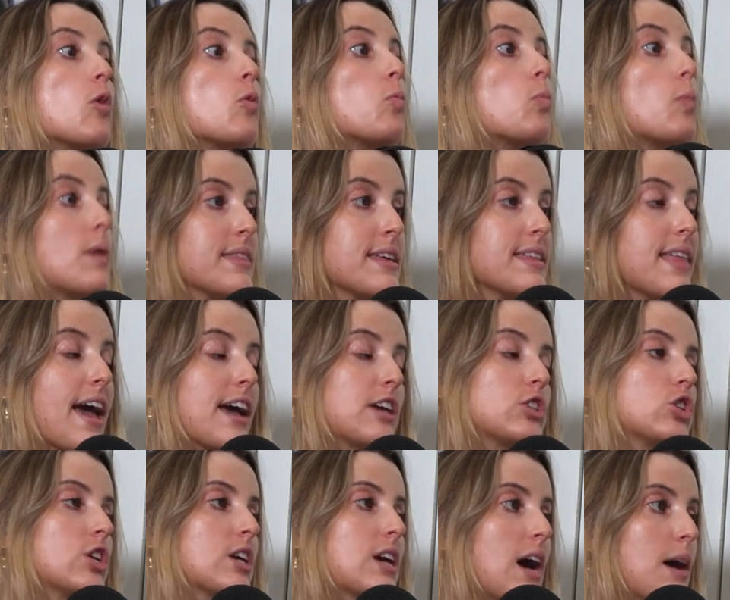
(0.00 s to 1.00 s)
When it
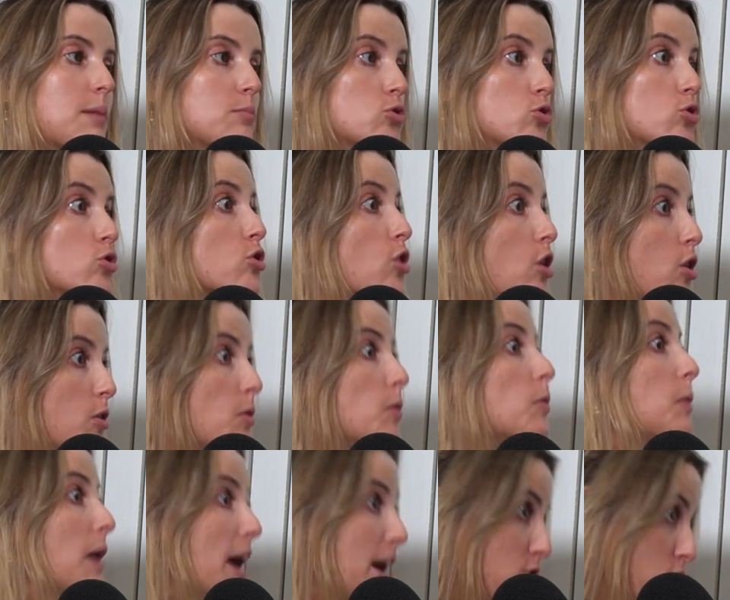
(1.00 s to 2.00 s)
actually comes to
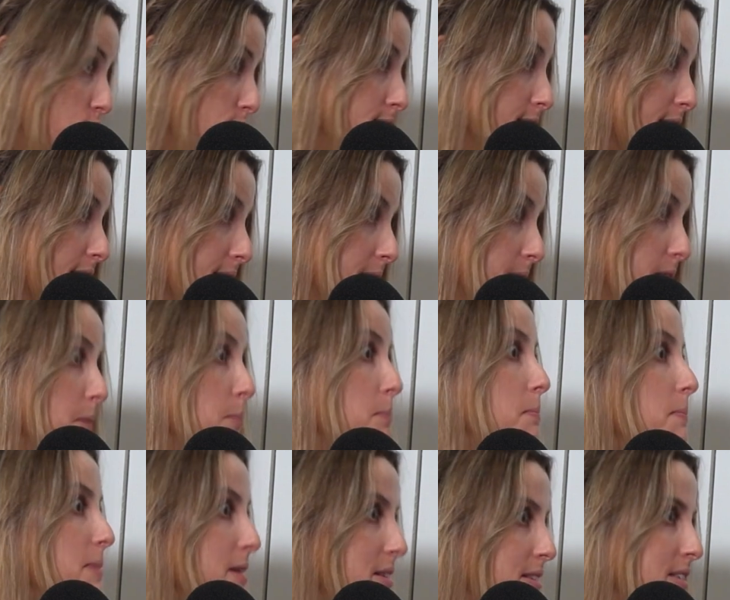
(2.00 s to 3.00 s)
as you said, the
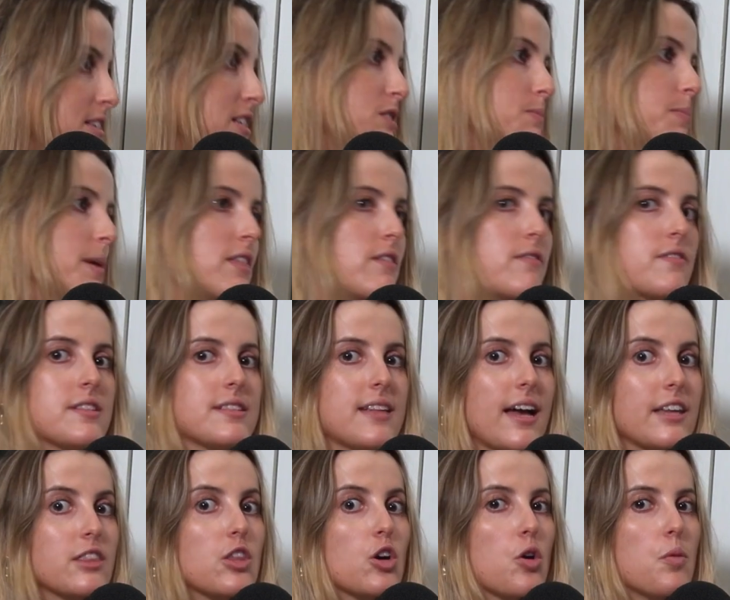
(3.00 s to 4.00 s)
business benefits,
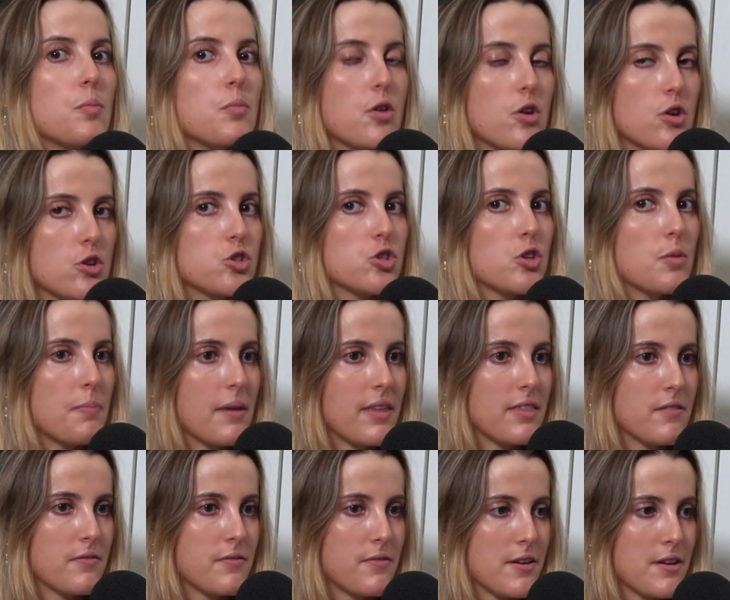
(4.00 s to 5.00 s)
like the commercial
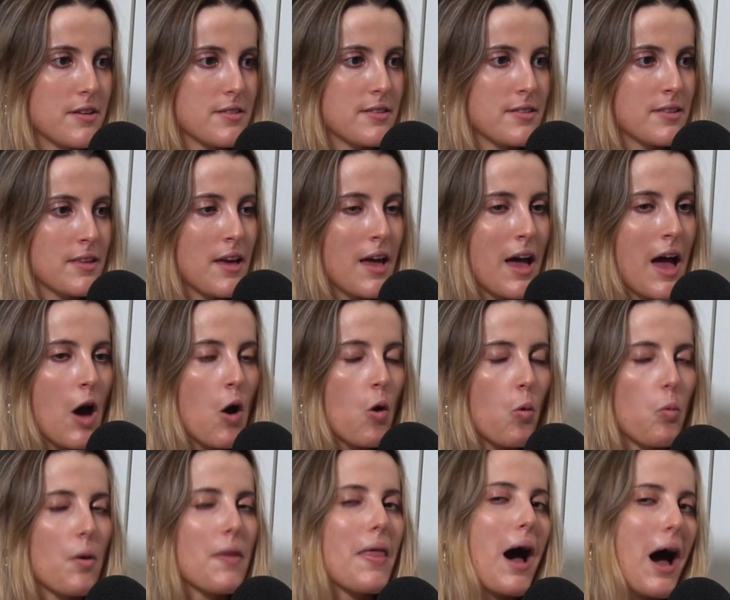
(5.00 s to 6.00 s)
benefits,
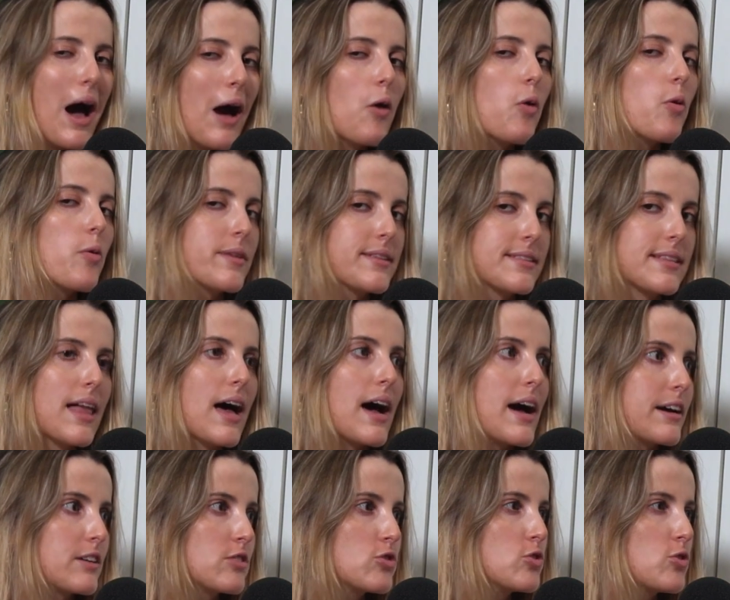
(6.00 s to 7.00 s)
what I always
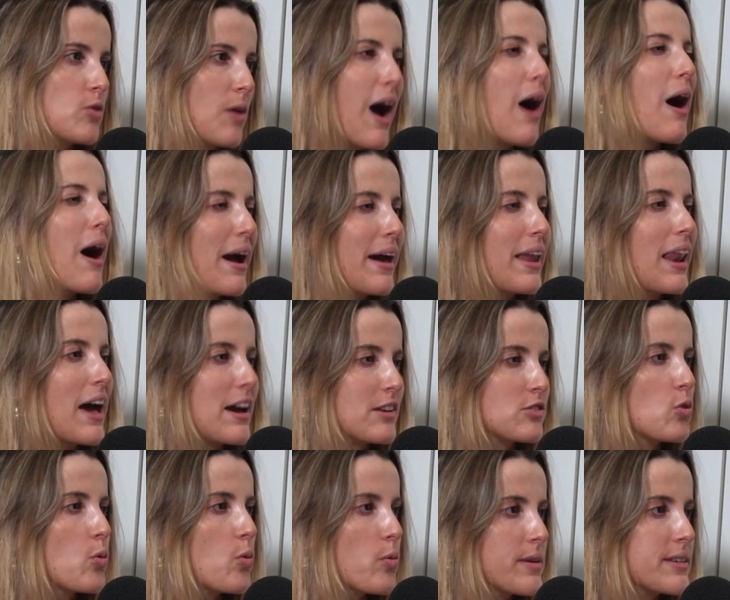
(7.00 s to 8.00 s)
like to
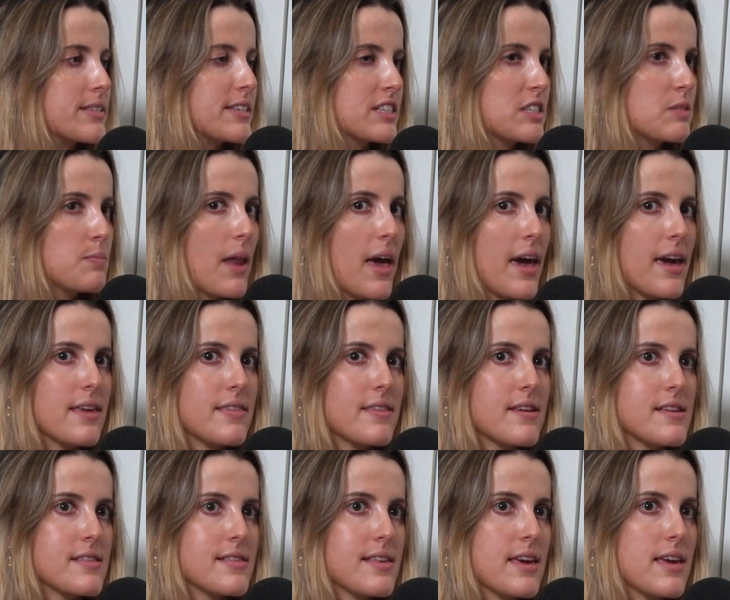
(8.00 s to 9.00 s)
always explain
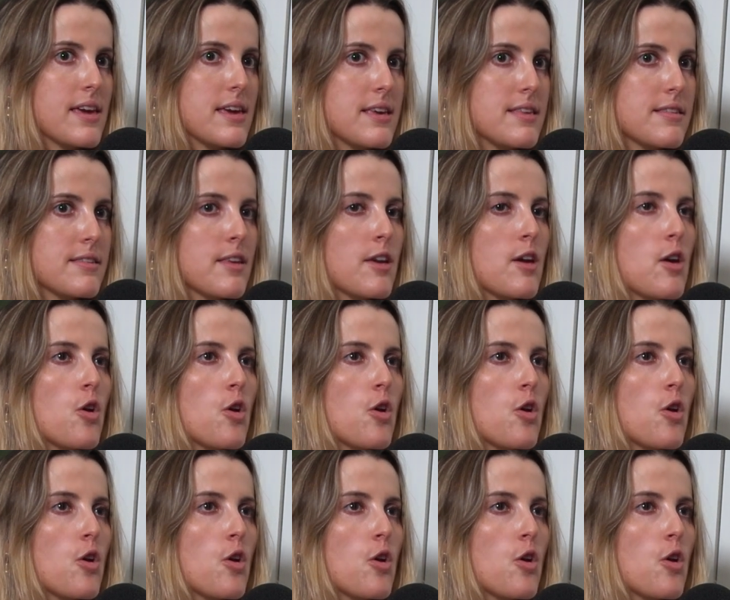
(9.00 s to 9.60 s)
it is